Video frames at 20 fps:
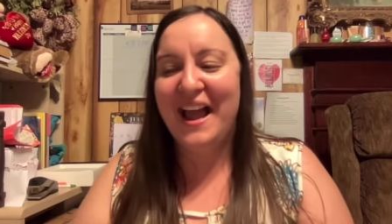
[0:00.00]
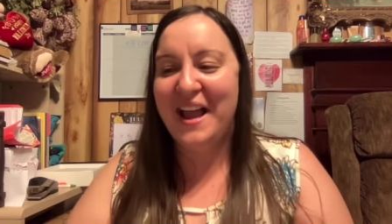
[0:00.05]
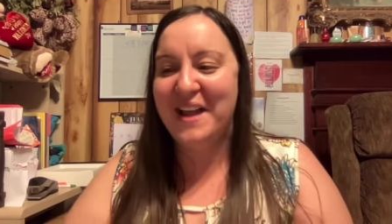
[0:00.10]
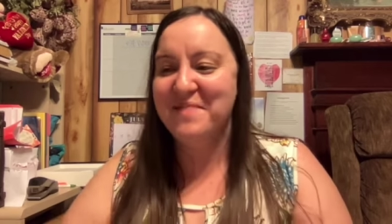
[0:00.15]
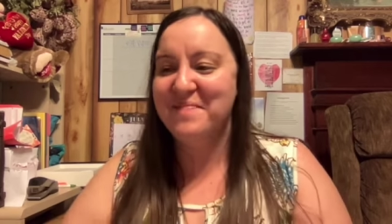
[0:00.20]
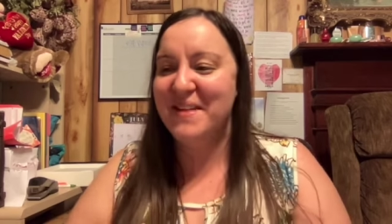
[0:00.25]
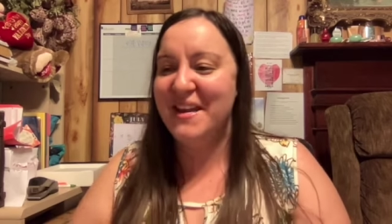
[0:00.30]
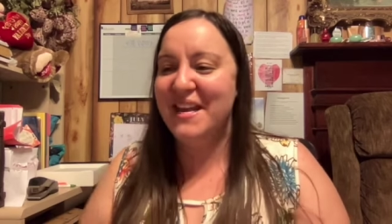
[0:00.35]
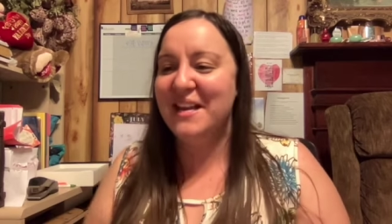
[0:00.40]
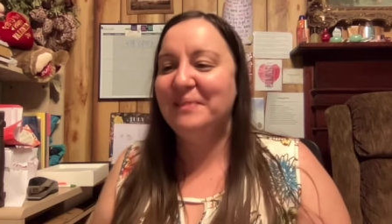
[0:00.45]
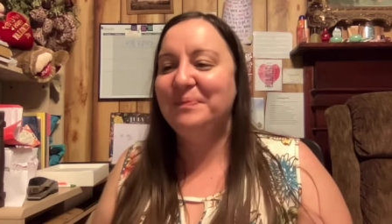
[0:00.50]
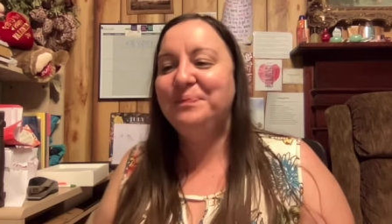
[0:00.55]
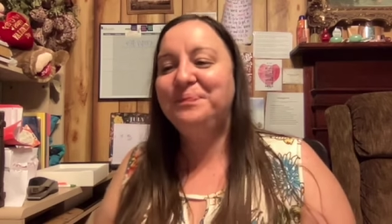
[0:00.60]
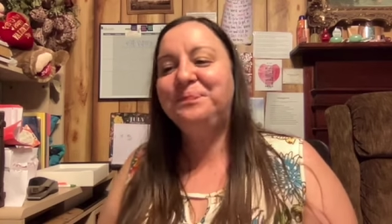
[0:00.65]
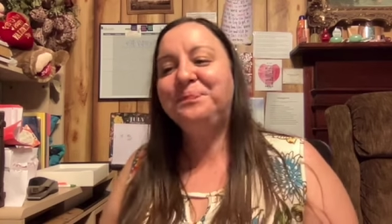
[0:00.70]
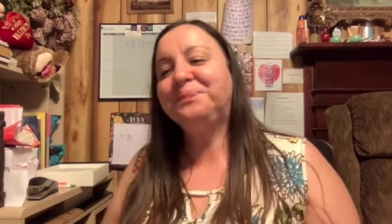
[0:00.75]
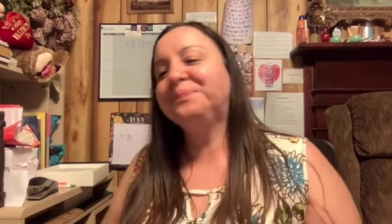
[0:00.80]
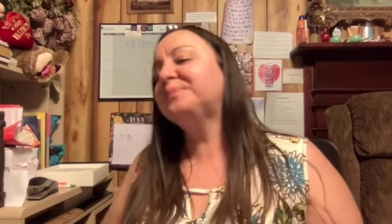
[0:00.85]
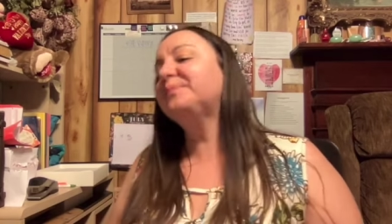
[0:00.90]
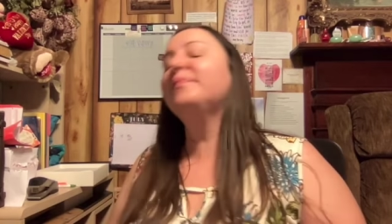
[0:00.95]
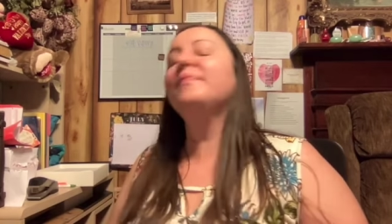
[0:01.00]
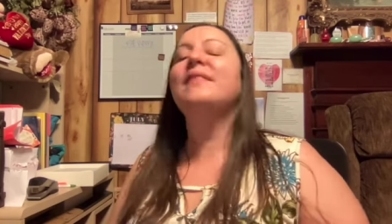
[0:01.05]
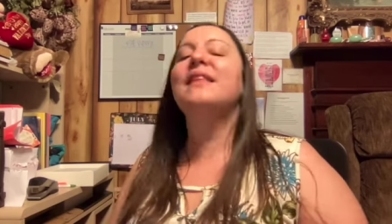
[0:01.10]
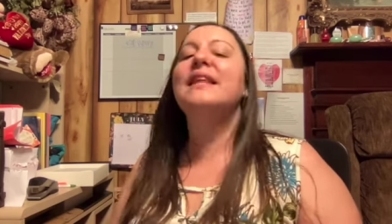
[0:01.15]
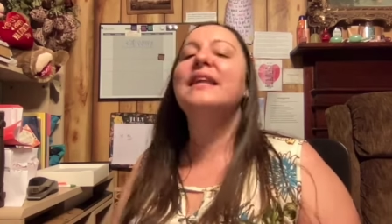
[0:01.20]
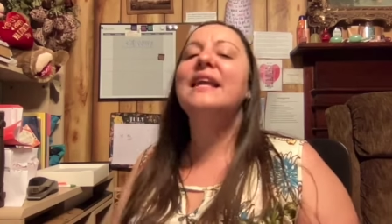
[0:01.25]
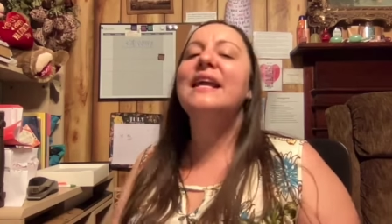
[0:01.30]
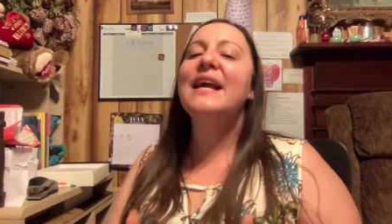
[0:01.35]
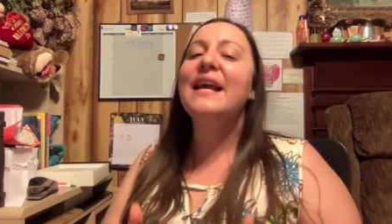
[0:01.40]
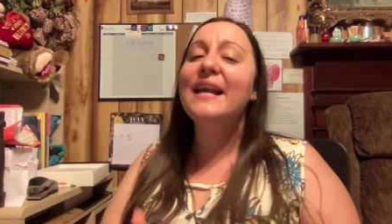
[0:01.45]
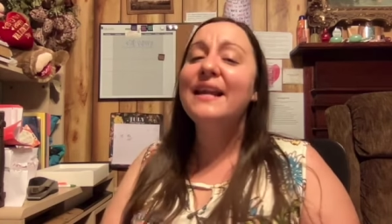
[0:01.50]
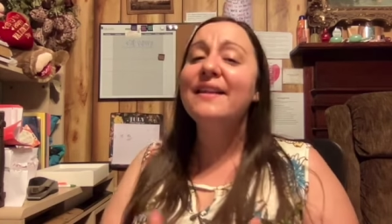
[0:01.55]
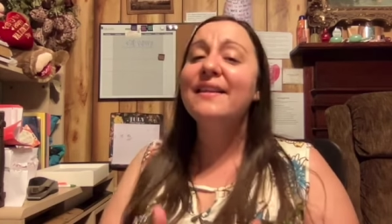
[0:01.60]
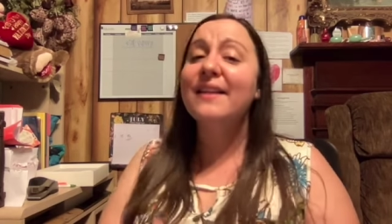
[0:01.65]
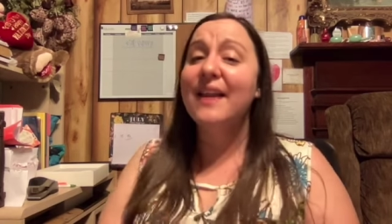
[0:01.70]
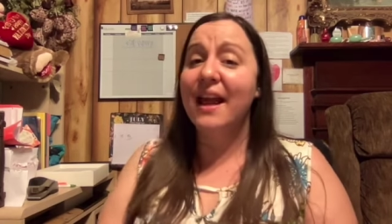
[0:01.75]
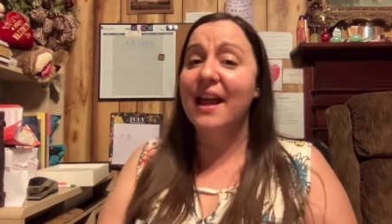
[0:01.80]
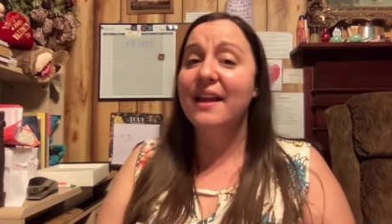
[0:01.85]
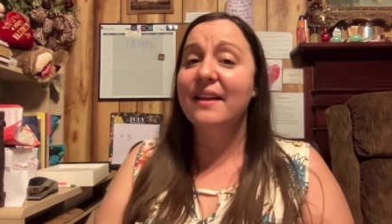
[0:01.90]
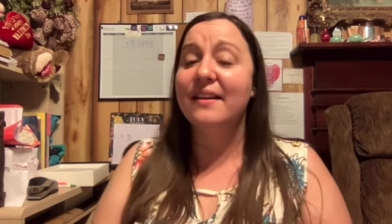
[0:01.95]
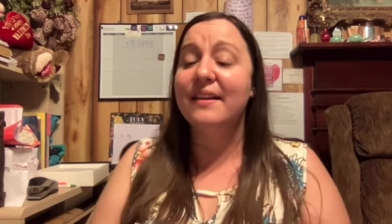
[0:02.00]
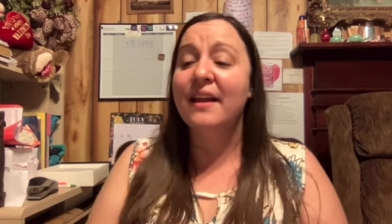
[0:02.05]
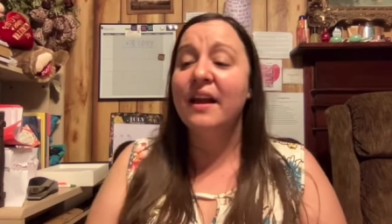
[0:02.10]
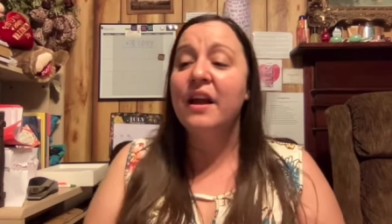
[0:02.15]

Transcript: Amen. He says